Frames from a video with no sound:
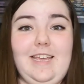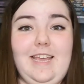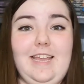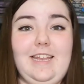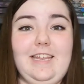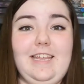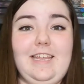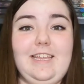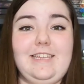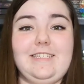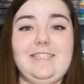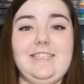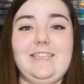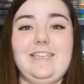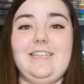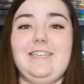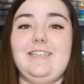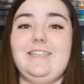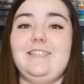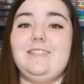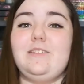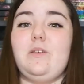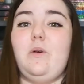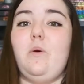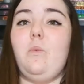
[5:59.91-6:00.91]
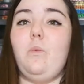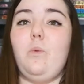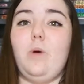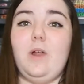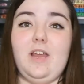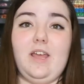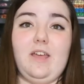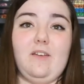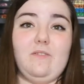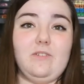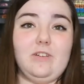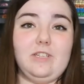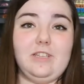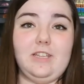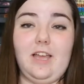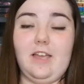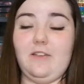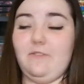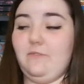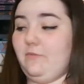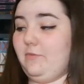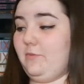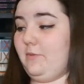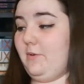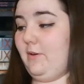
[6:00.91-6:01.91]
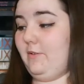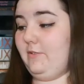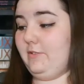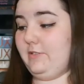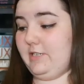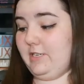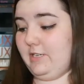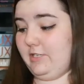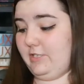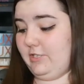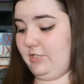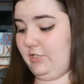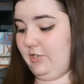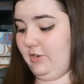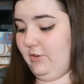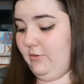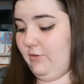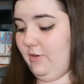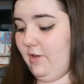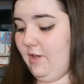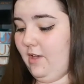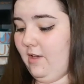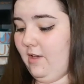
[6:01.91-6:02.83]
and it is Whatever Life Throws at You